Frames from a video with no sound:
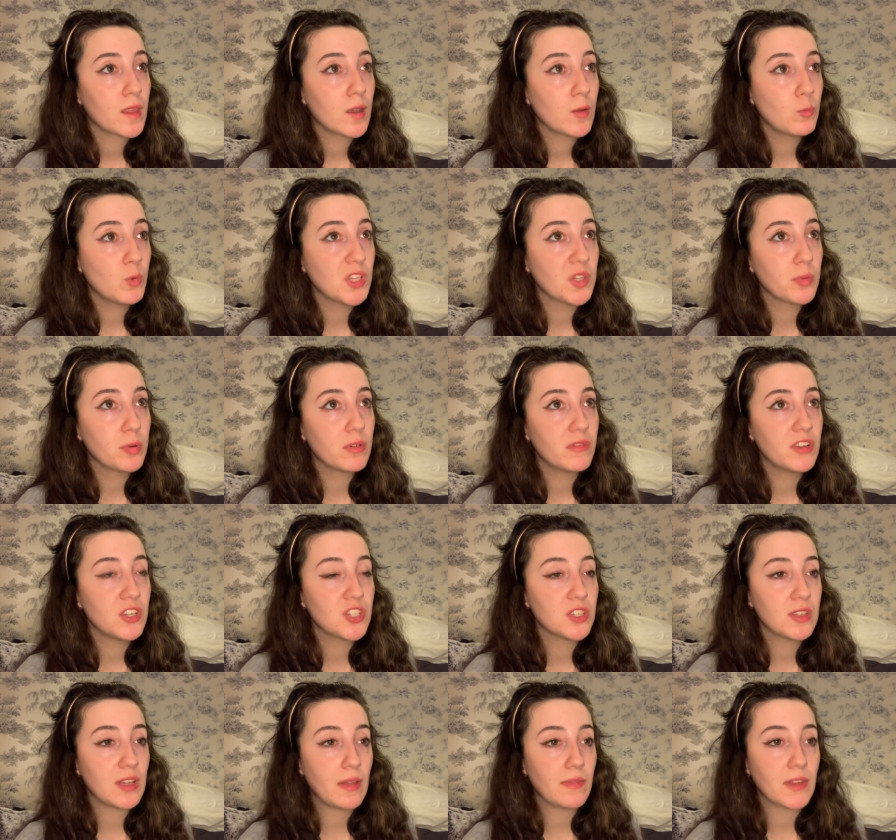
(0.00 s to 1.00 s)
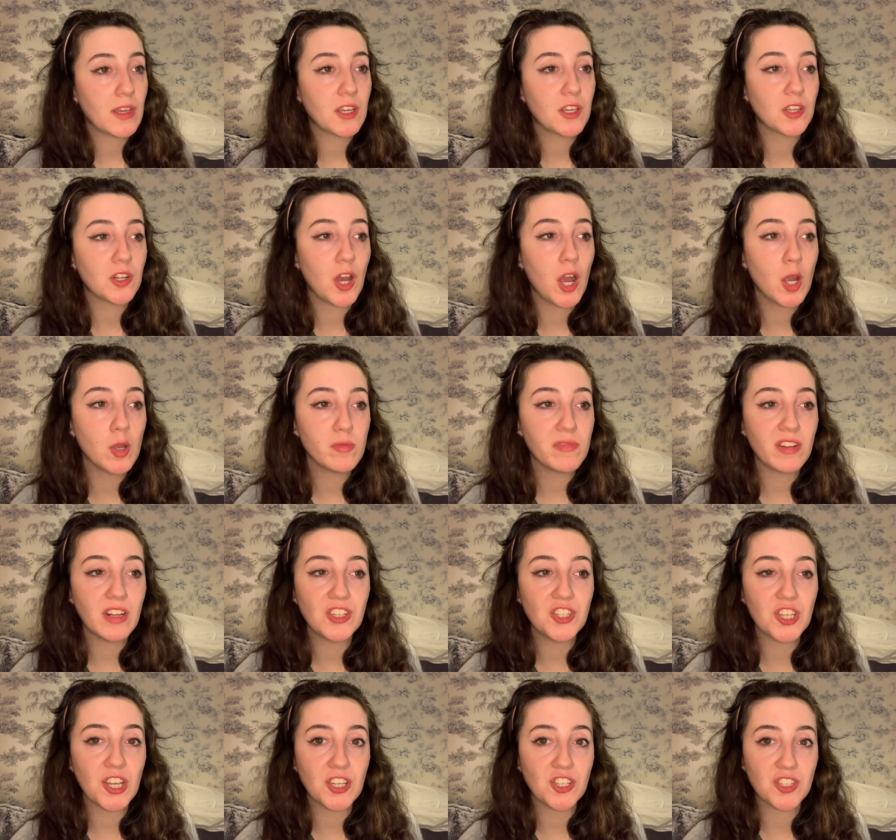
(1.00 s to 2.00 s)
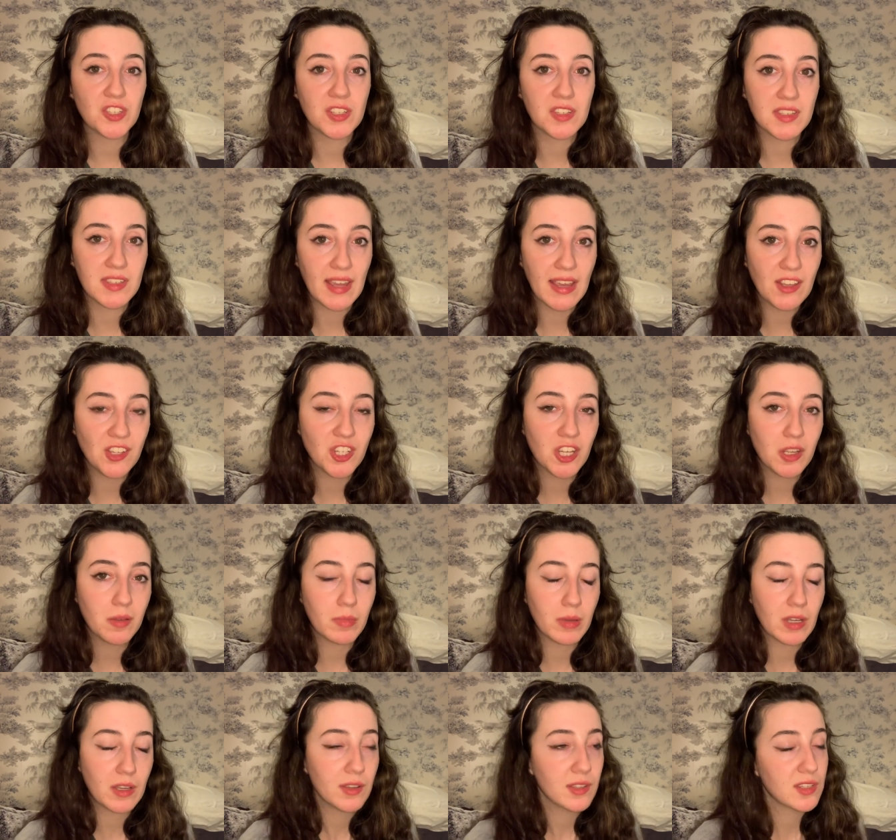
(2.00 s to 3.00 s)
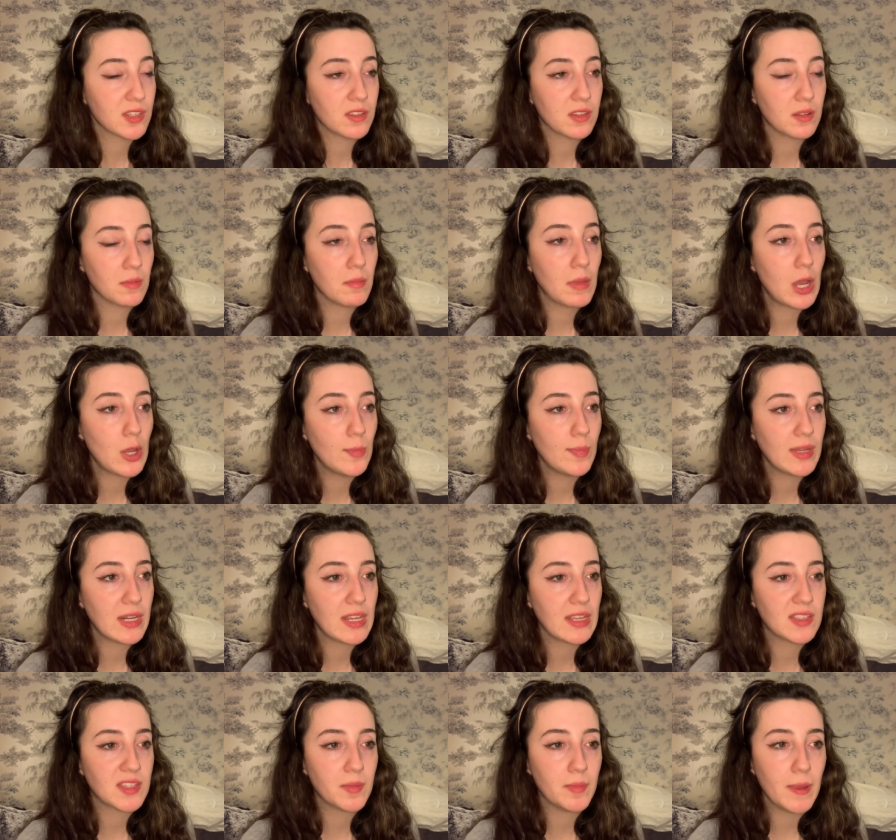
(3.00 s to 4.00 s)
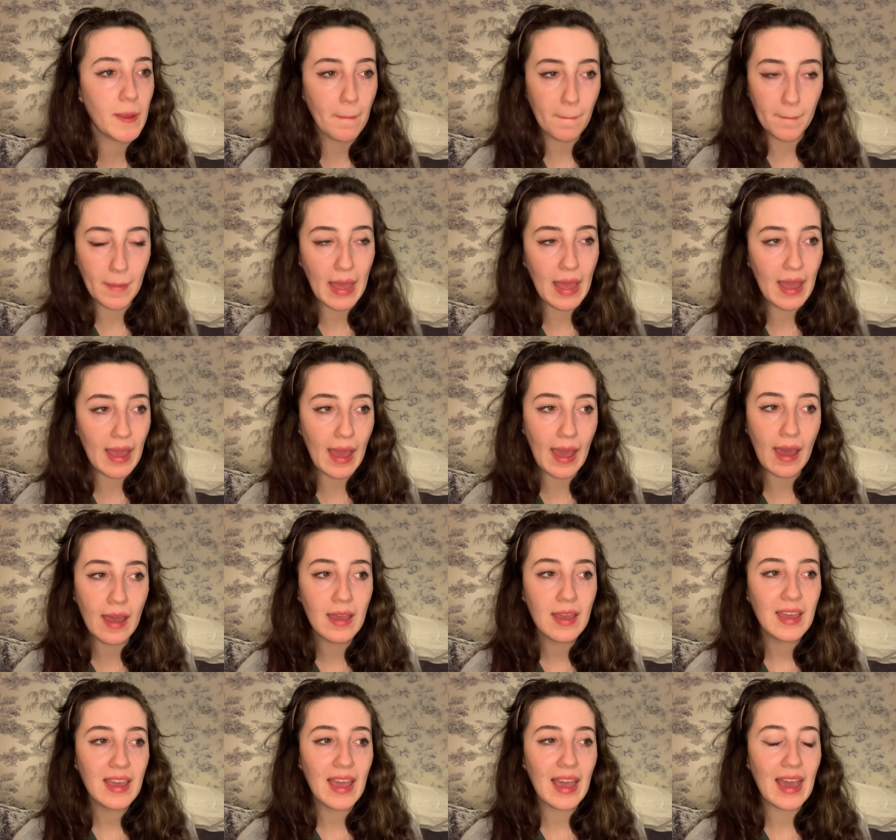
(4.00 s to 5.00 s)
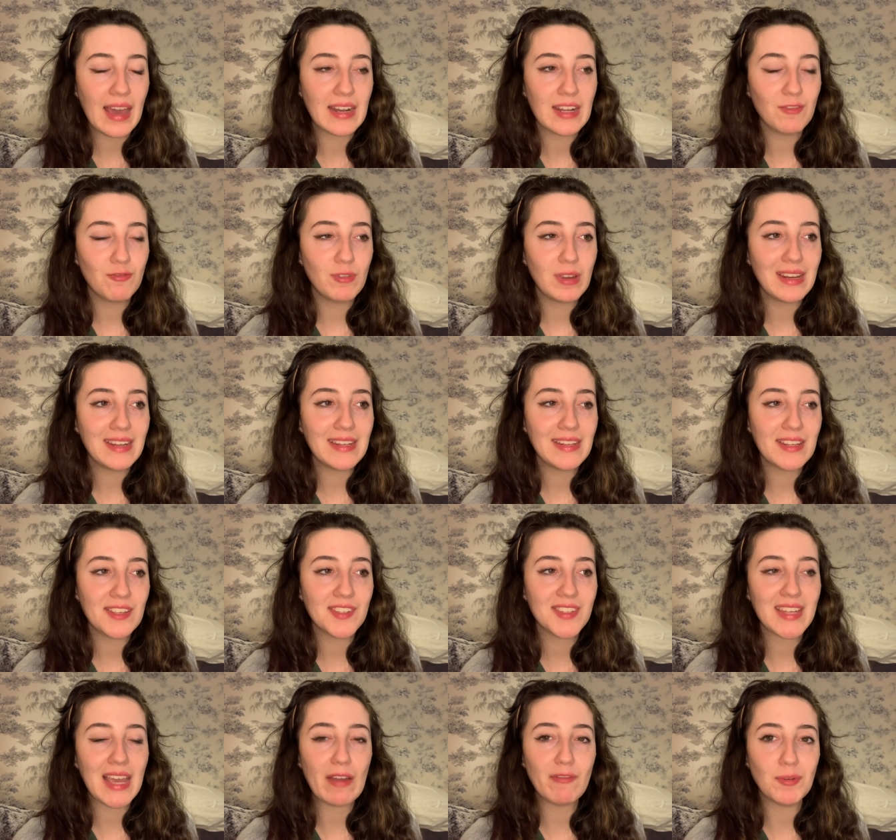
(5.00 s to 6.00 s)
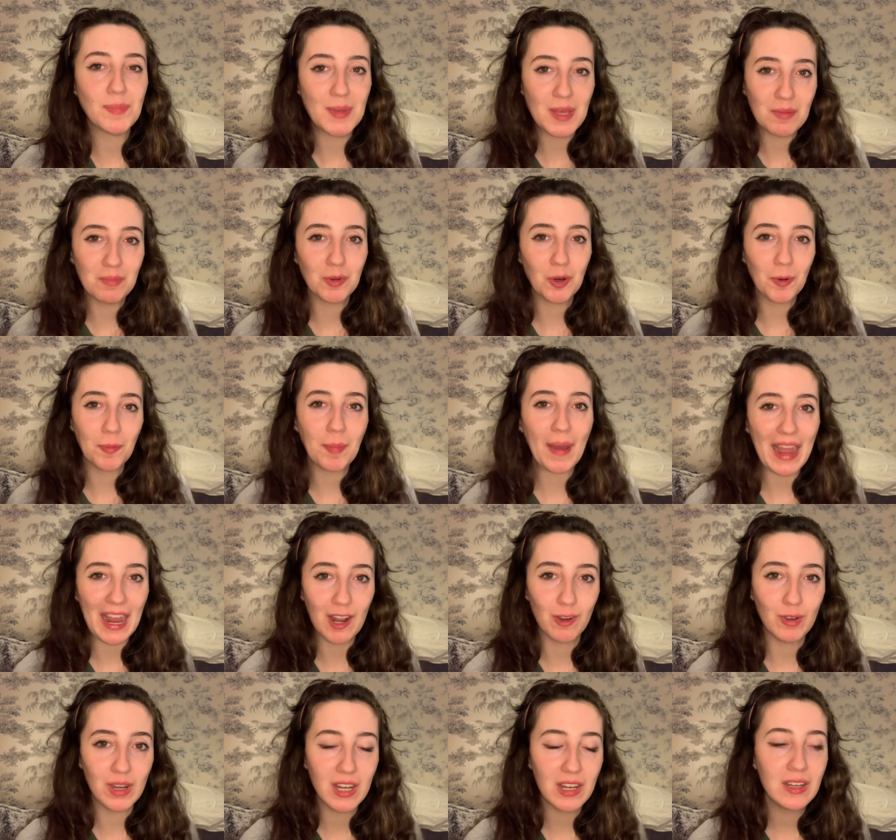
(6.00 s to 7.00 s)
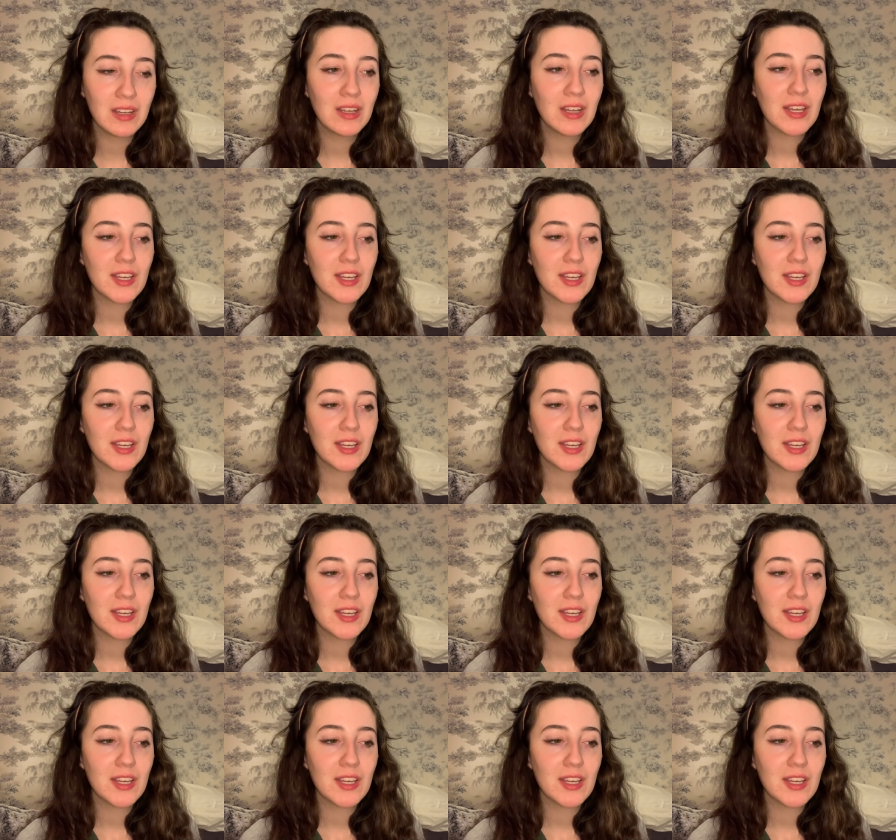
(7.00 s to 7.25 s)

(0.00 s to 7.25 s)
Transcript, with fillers: with a provision that they could hopefully change the staging because at the moment it's a bit bare and it really needs to have a bit more power.